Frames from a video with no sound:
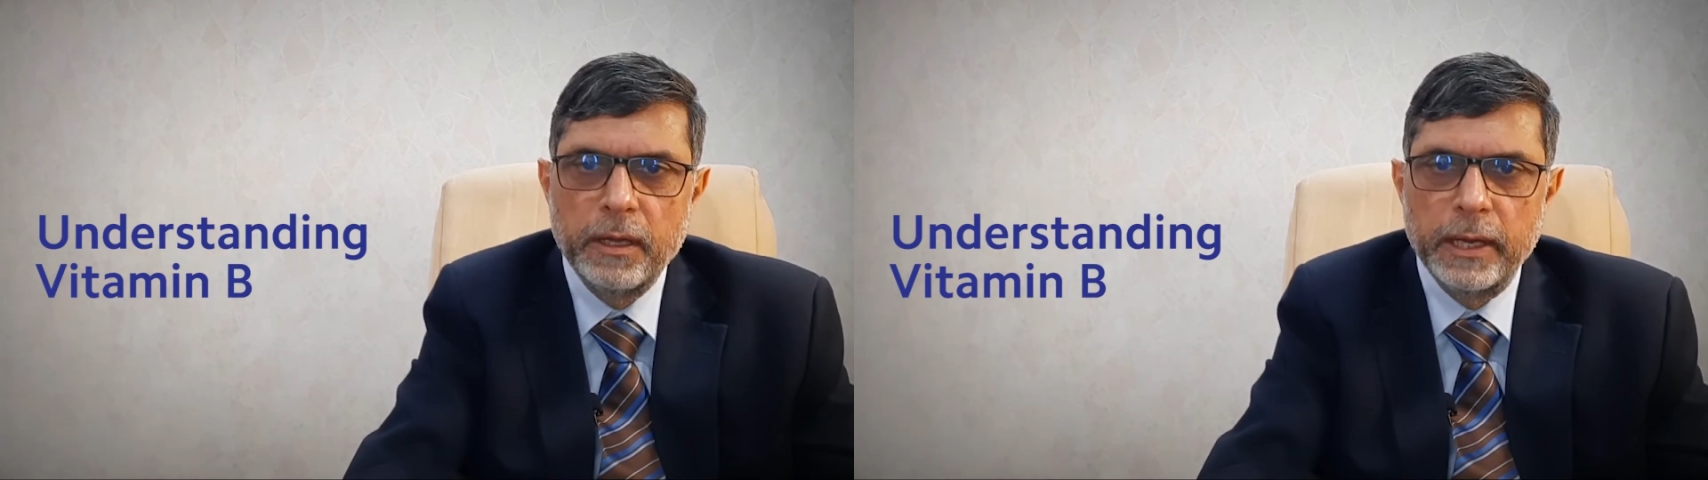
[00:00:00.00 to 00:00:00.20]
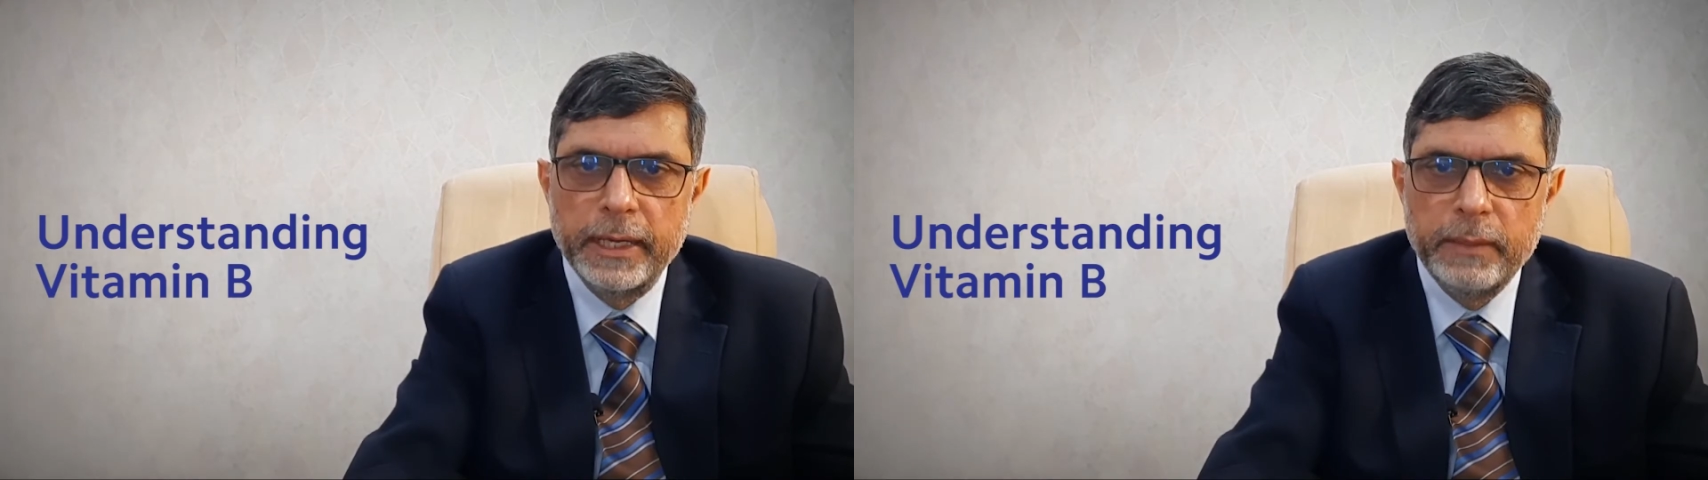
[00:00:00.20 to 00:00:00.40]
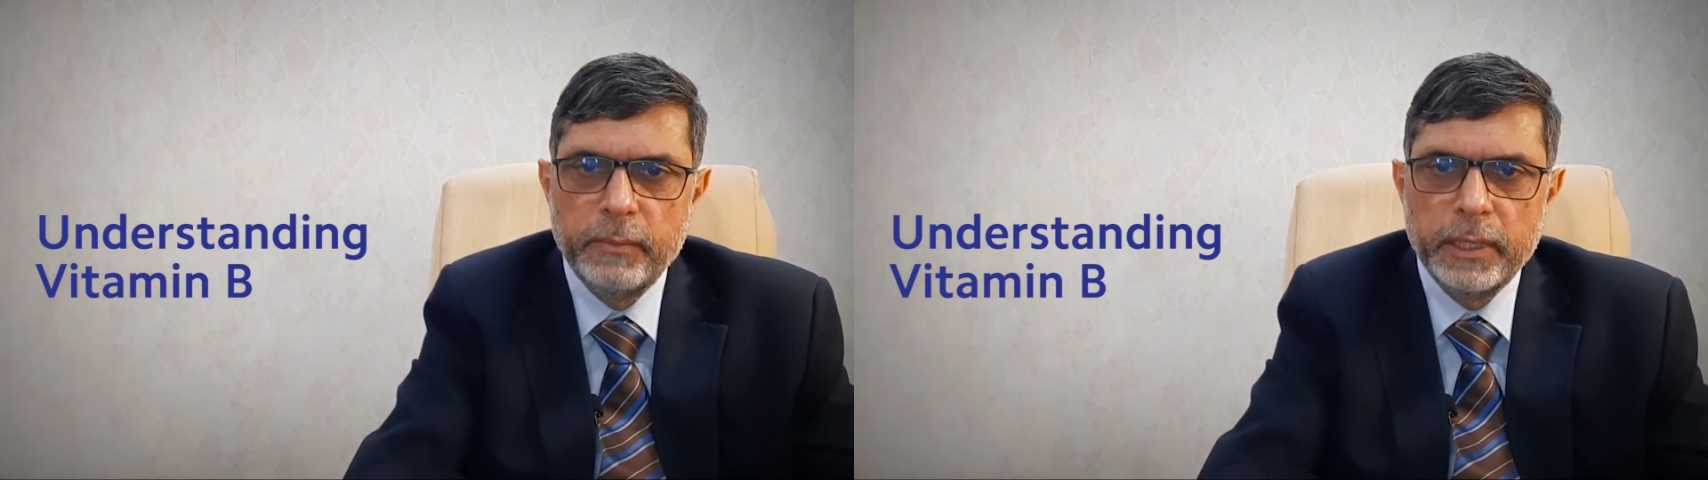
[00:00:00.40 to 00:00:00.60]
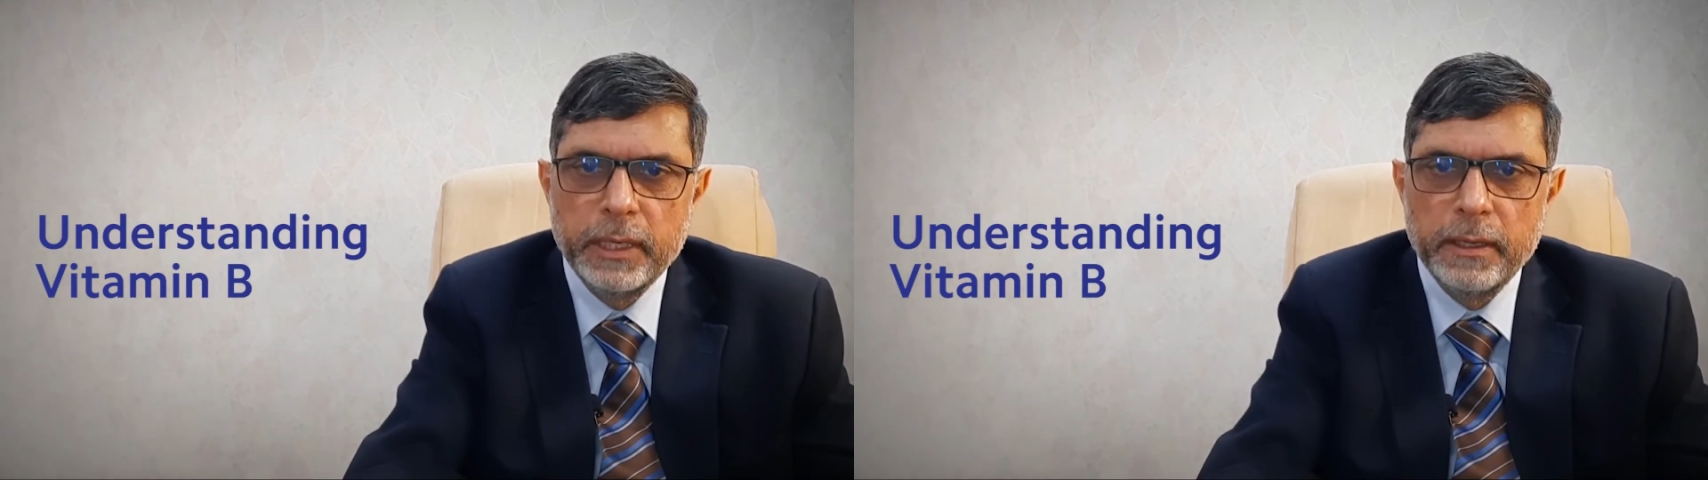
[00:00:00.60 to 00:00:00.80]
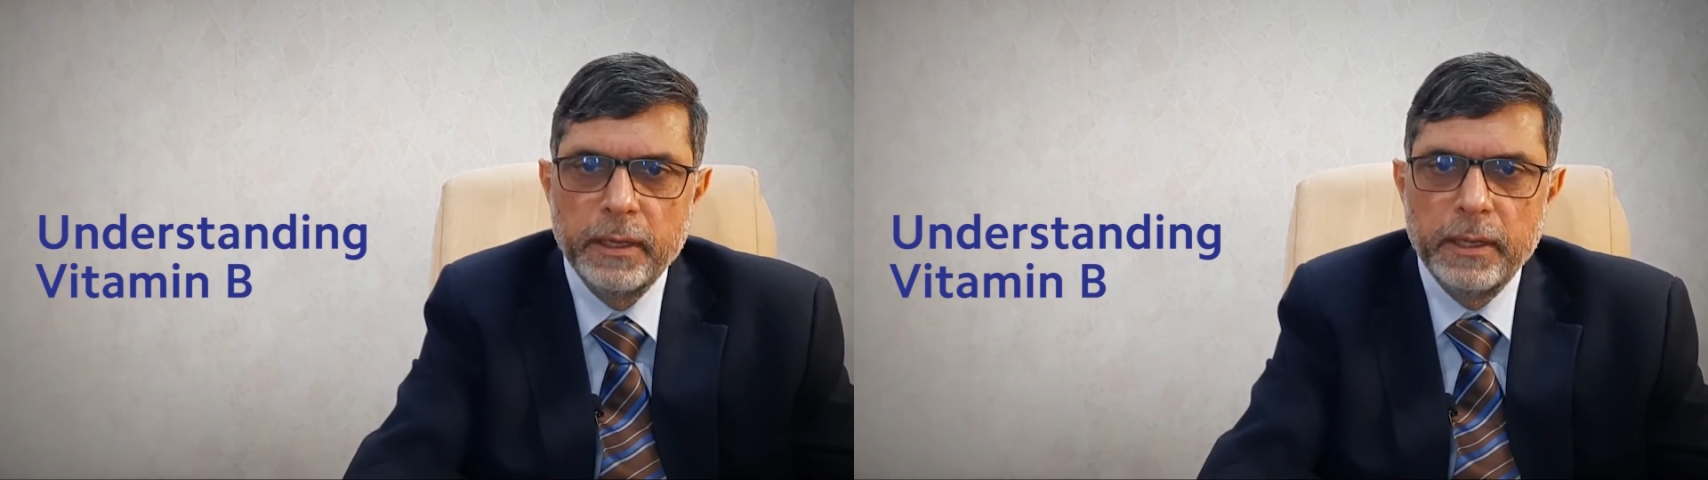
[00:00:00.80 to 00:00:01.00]

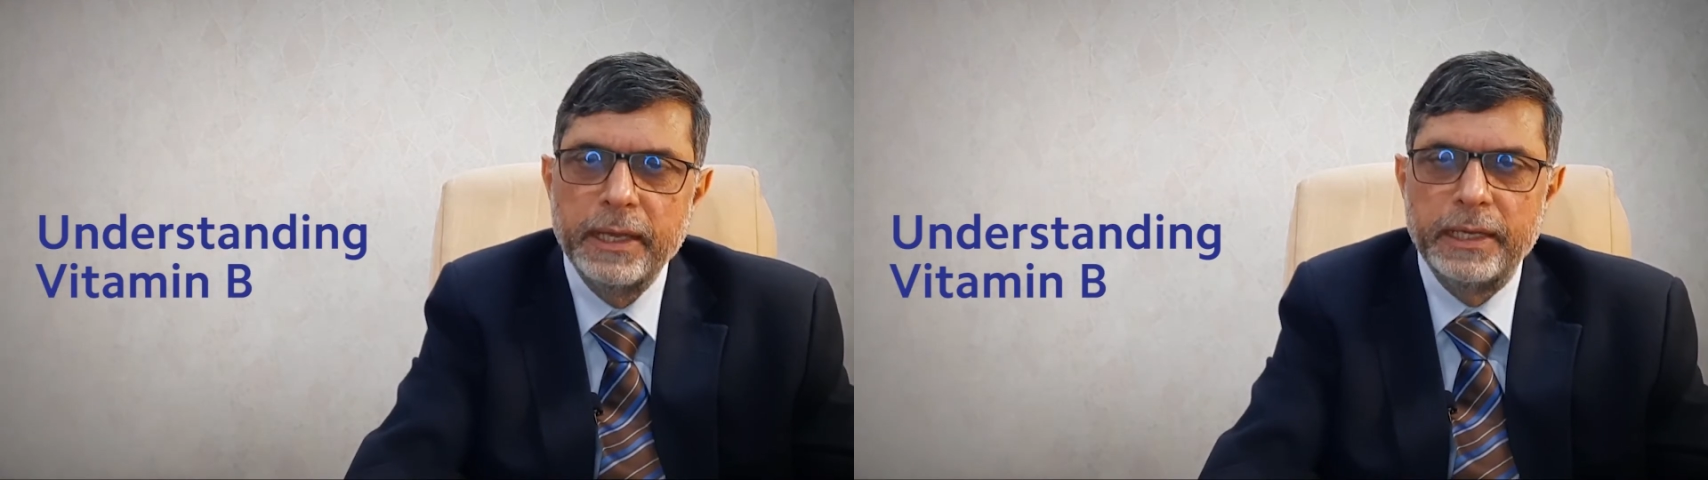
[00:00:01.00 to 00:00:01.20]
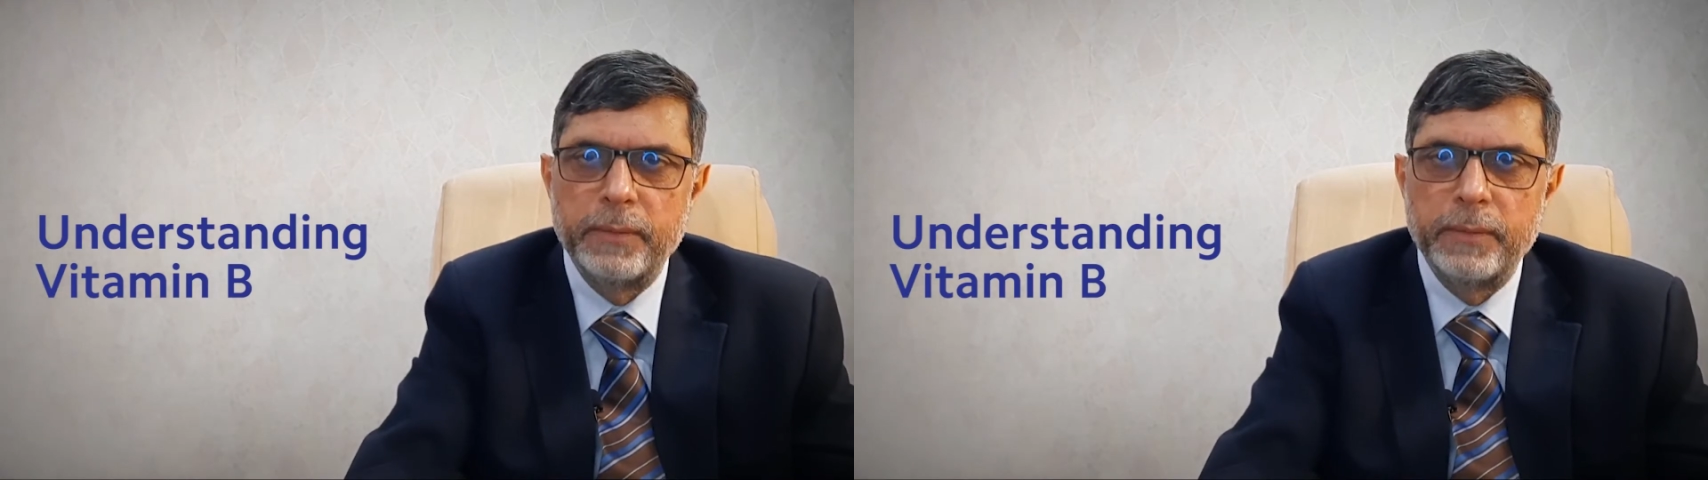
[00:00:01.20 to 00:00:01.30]
anemia and